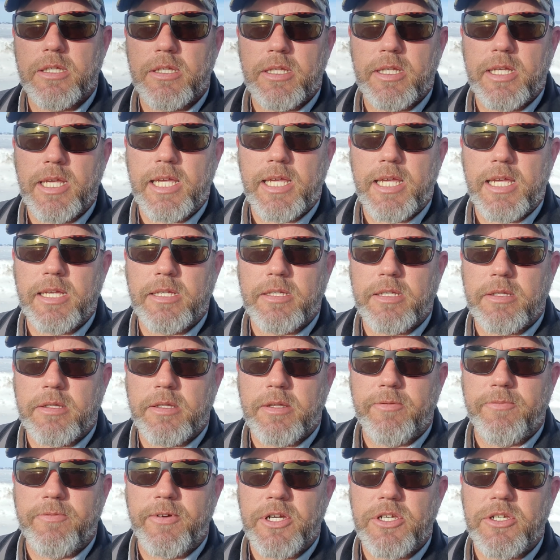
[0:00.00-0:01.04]

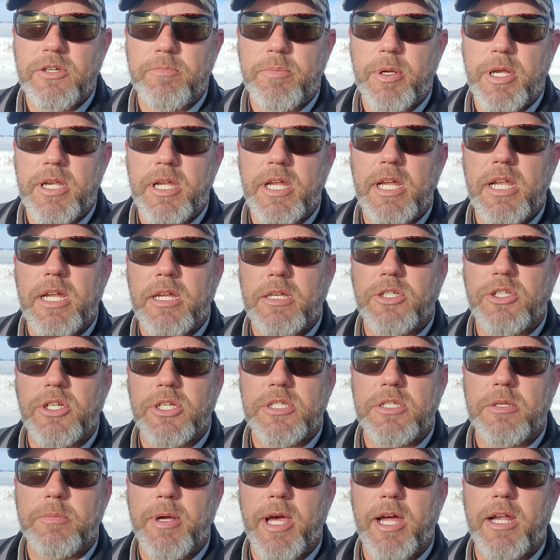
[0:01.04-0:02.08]
The fish have been eating
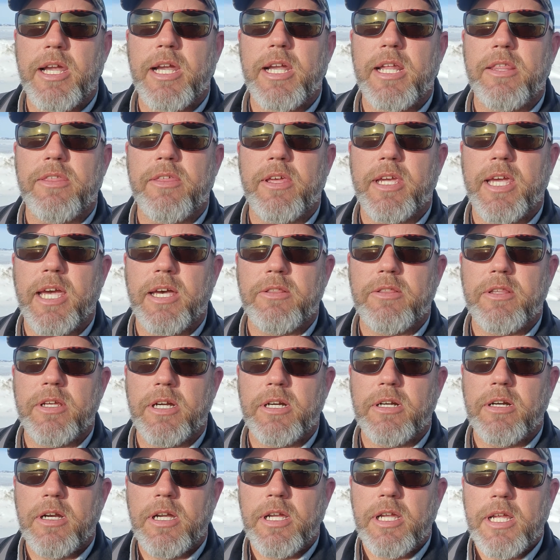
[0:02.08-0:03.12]
just about anything out
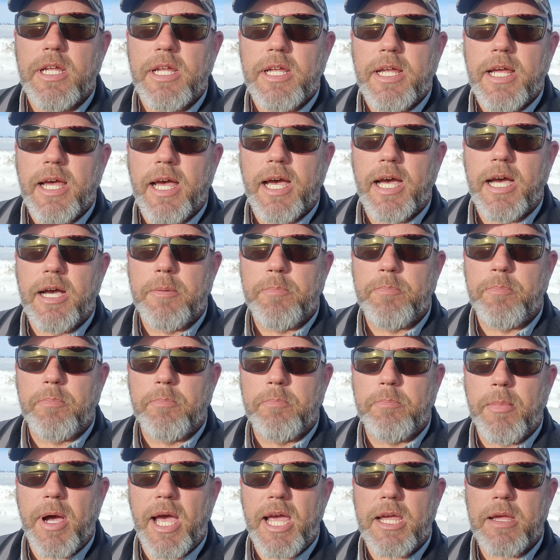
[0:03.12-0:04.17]
there.
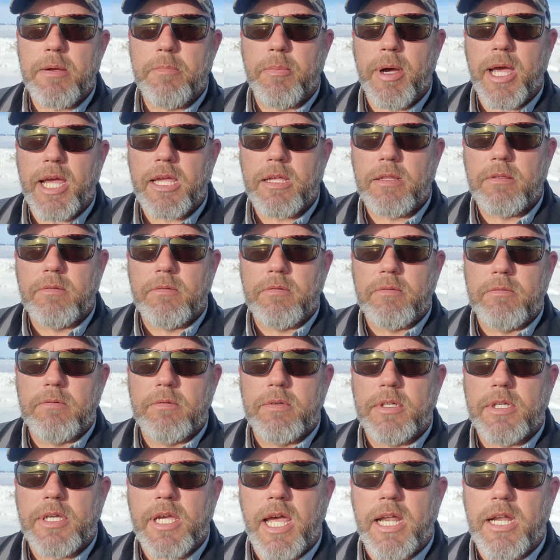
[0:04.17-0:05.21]
My
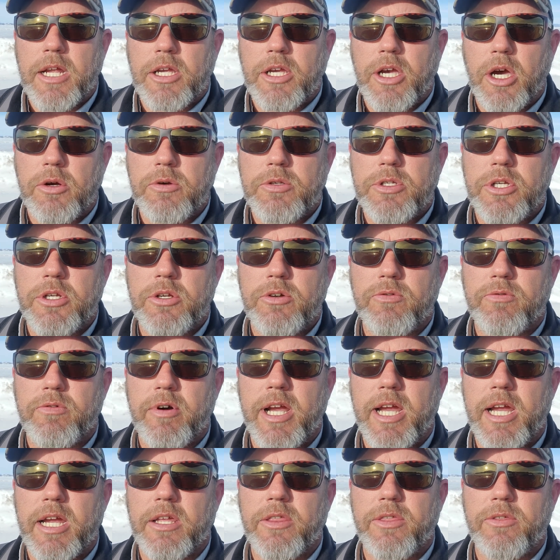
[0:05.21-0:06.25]
kind of go-to
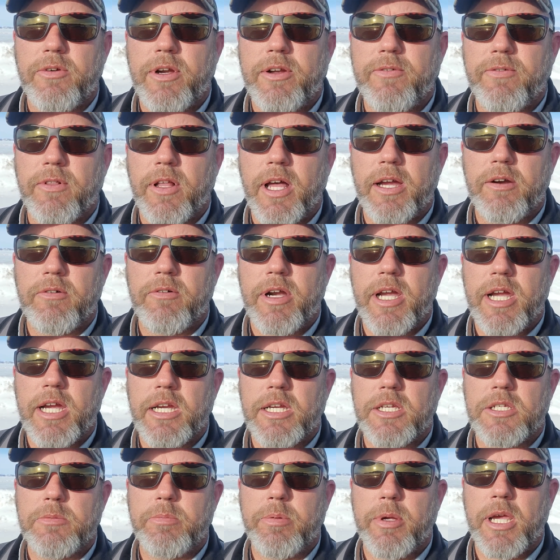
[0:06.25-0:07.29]
rig, 3-fly rig,
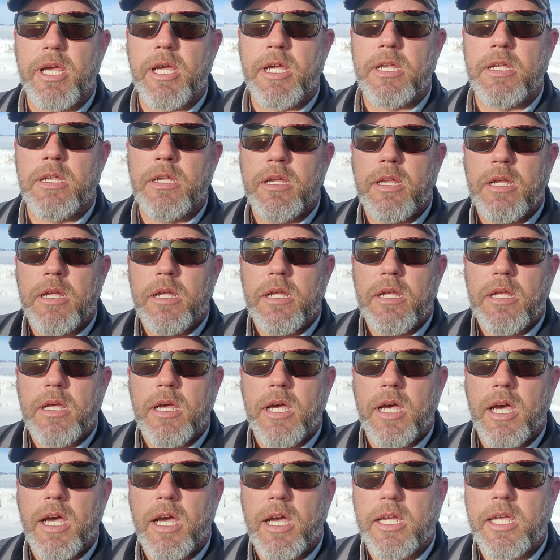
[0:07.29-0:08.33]
has been,
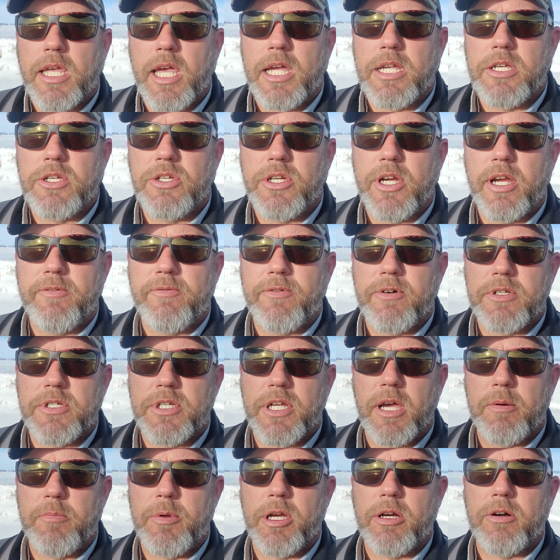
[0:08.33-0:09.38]
again, Schaefer's
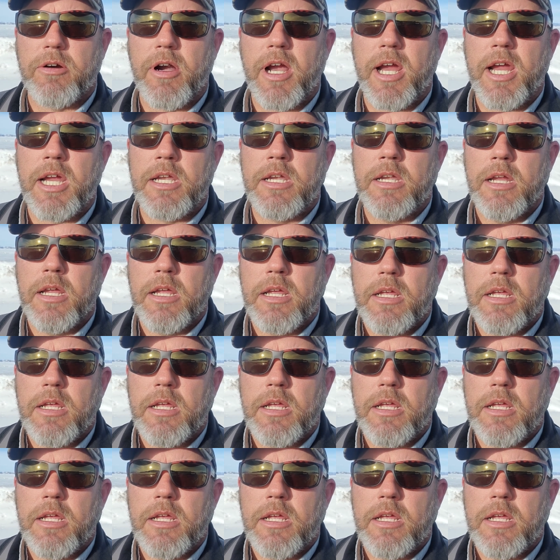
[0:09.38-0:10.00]
Gummy Crane,